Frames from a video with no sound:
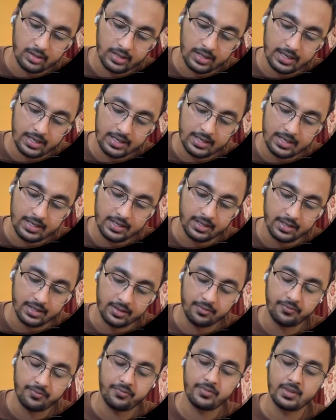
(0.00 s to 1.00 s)
Entity.
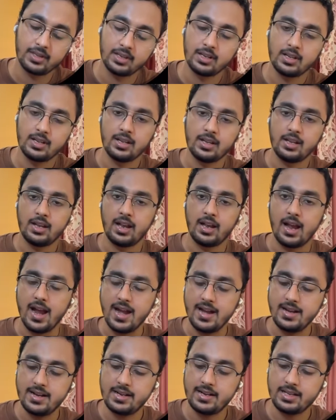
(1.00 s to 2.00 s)

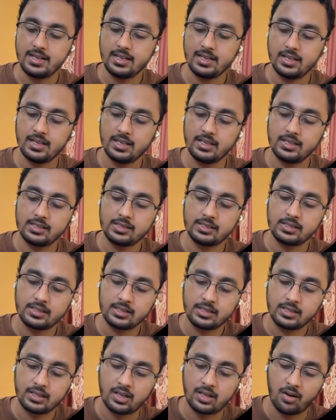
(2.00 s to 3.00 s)
Entity is
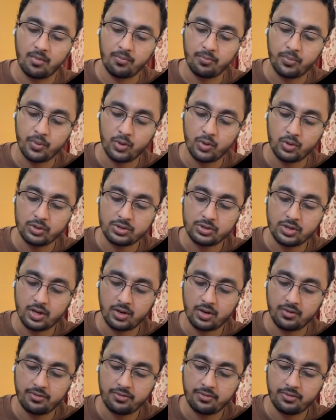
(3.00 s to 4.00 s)
composed
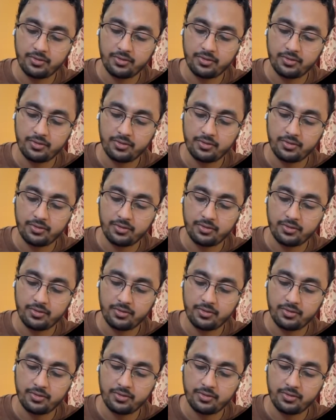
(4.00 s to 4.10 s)
of